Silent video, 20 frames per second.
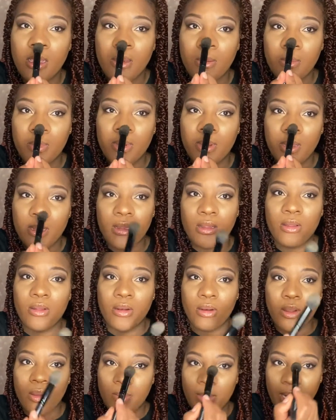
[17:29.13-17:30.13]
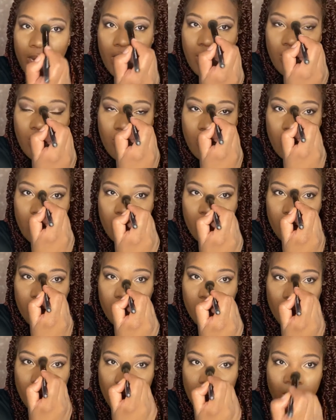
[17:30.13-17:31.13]
Put a little on my nose
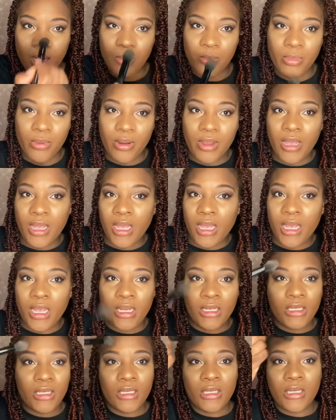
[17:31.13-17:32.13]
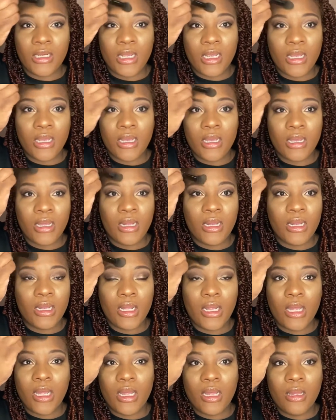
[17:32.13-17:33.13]
and the bridge and a
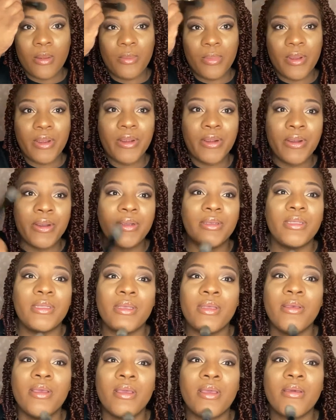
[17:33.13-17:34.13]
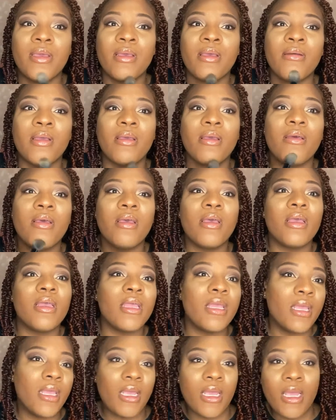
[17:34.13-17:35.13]
little up here so you can
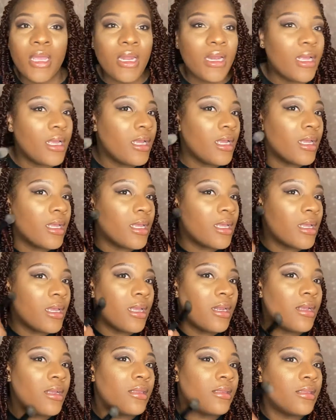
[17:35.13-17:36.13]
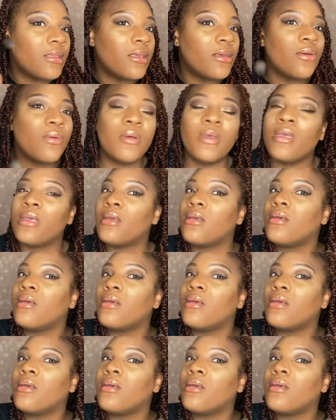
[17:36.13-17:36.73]
get into it.